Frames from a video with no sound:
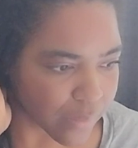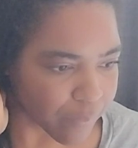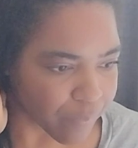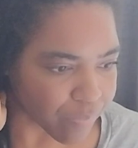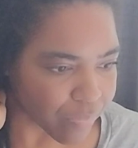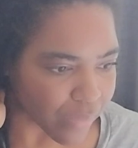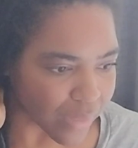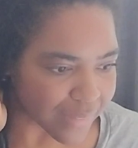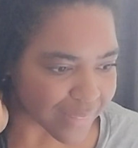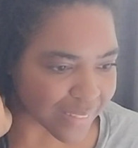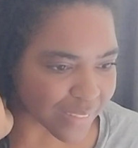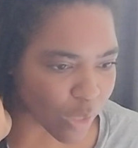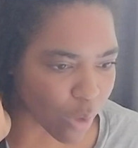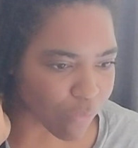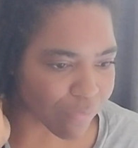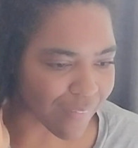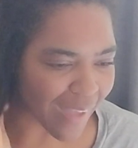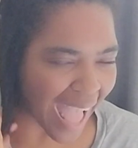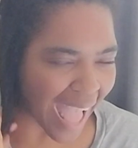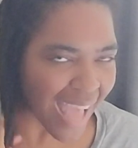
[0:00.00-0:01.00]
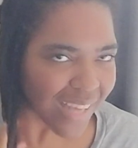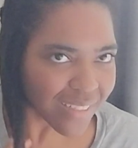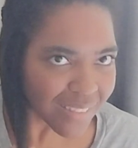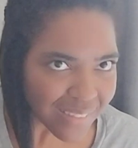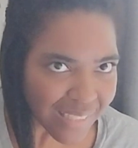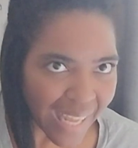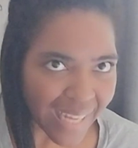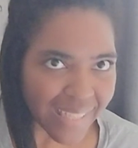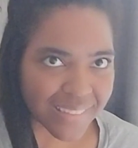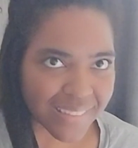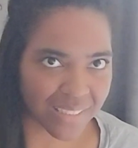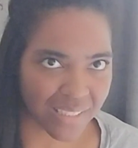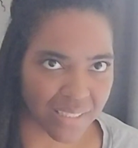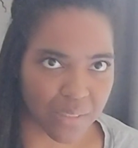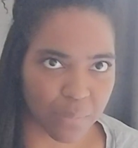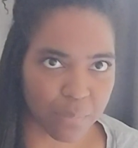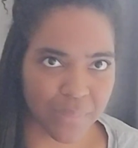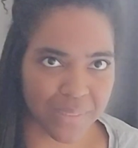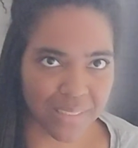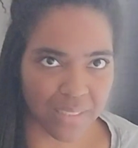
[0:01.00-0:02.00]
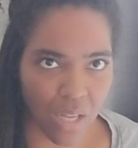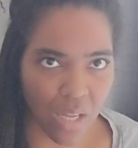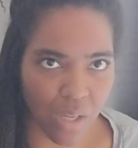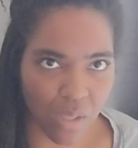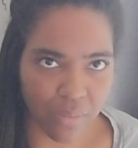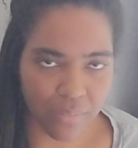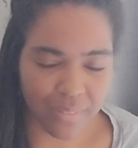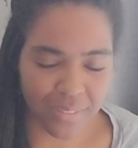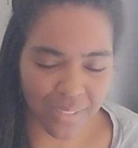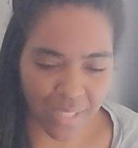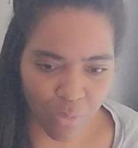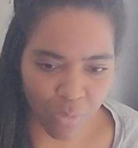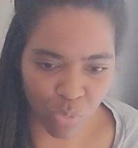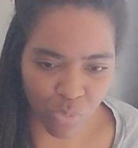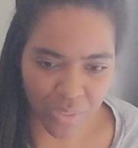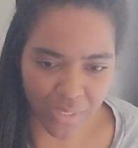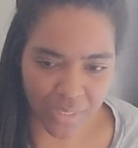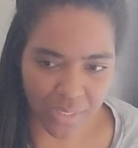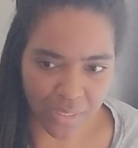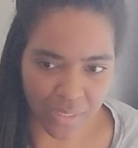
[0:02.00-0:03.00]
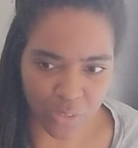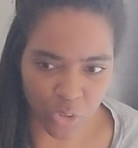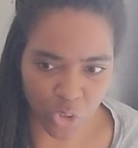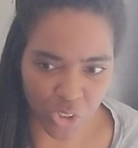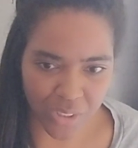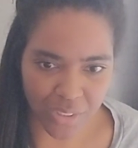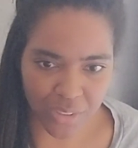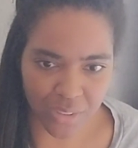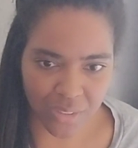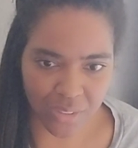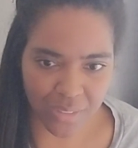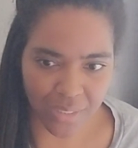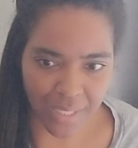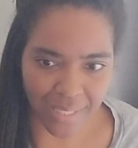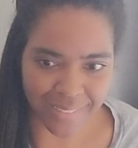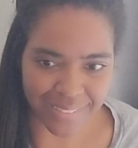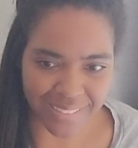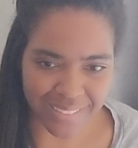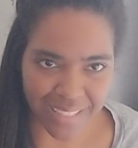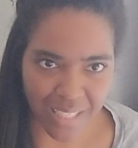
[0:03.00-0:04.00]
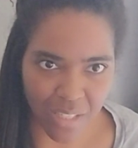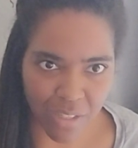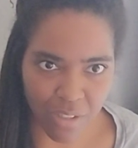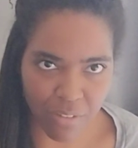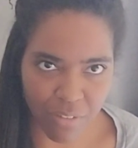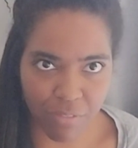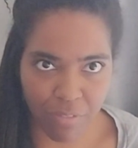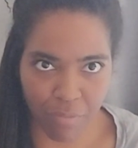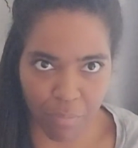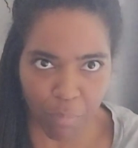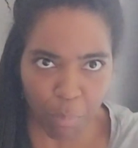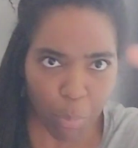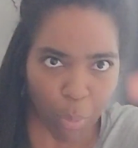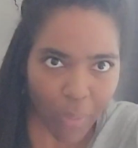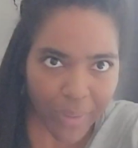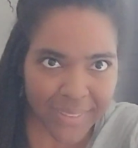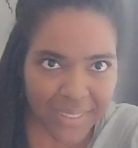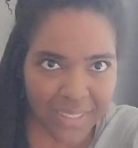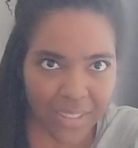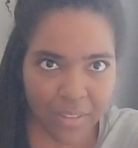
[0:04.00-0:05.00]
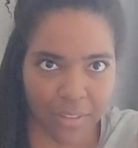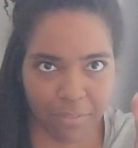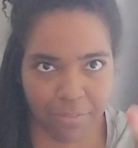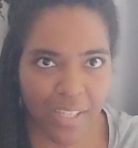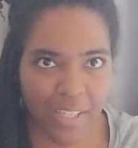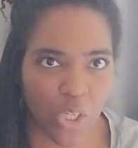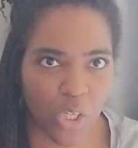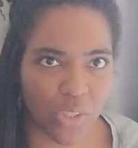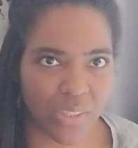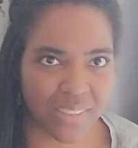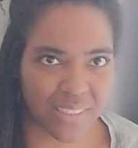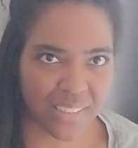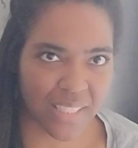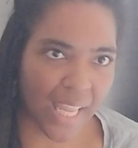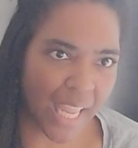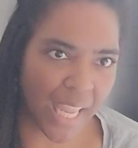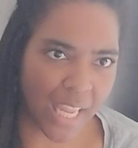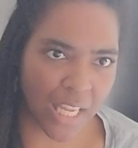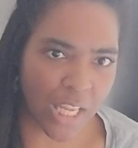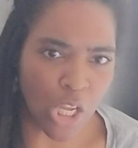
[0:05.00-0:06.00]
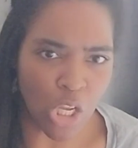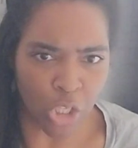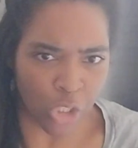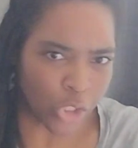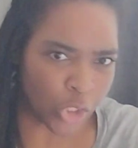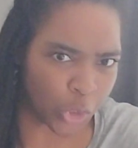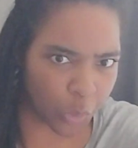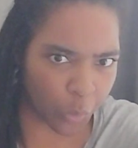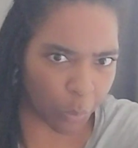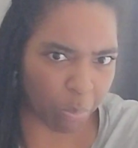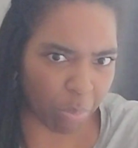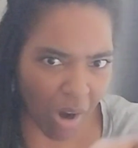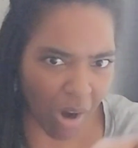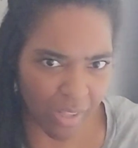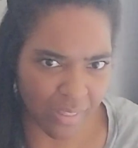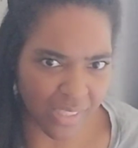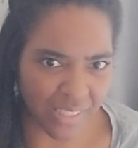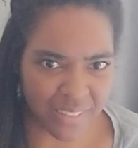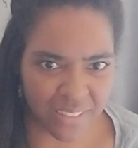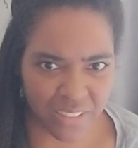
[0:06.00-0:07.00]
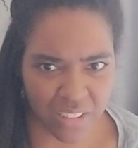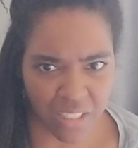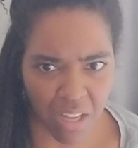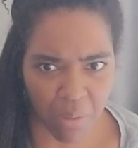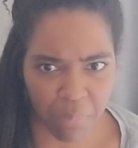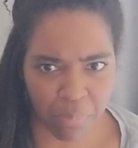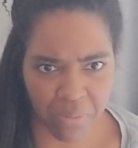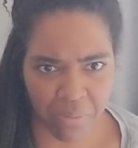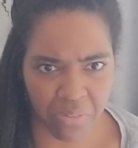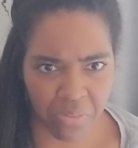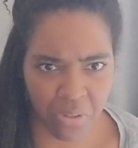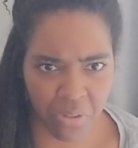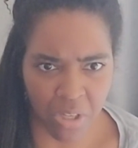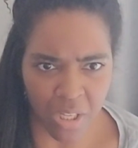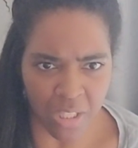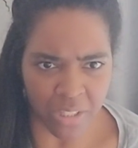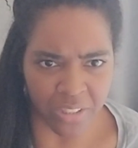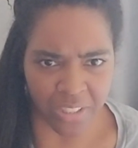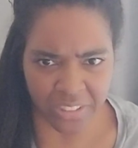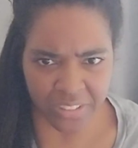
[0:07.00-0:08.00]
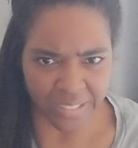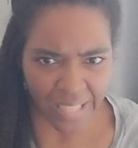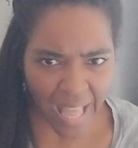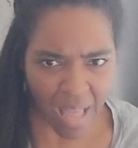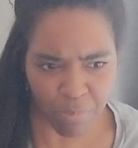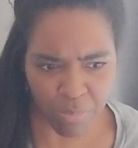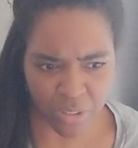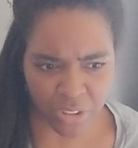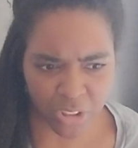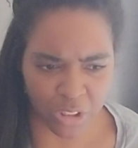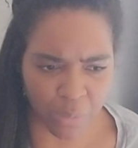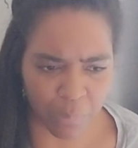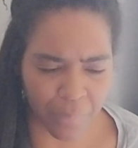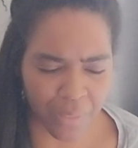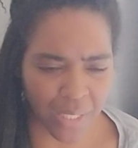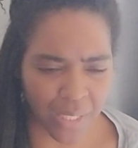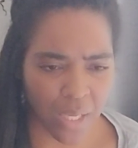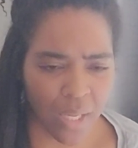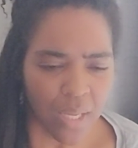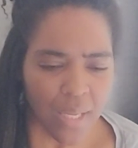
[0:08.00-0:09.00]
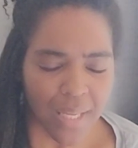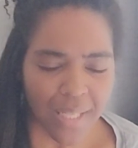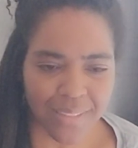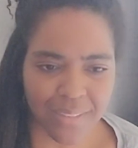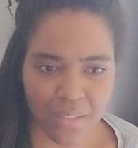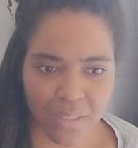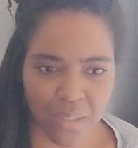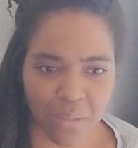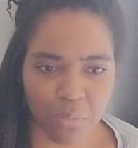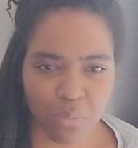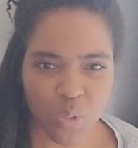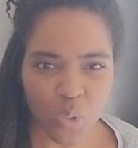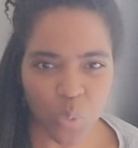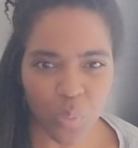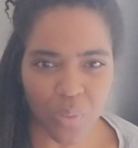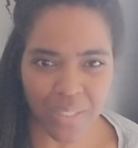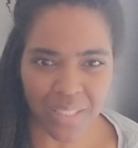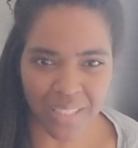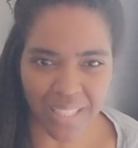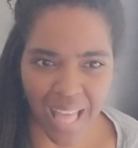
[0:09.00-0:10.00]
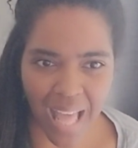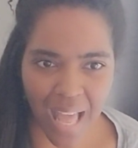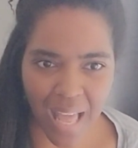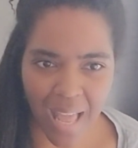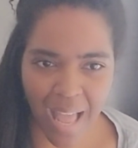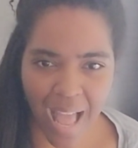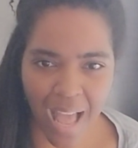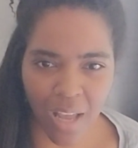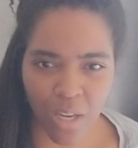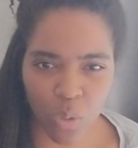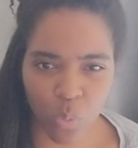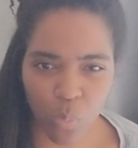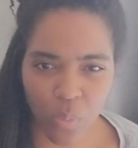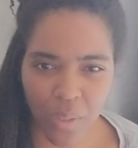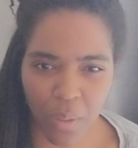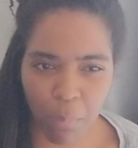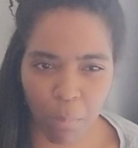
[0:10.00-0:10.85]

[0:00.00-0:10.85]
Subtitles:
self-analyzing themselves, and really just, instead of pointing the finger and saying you brought this up and this happened to me, instead of doing that, how do we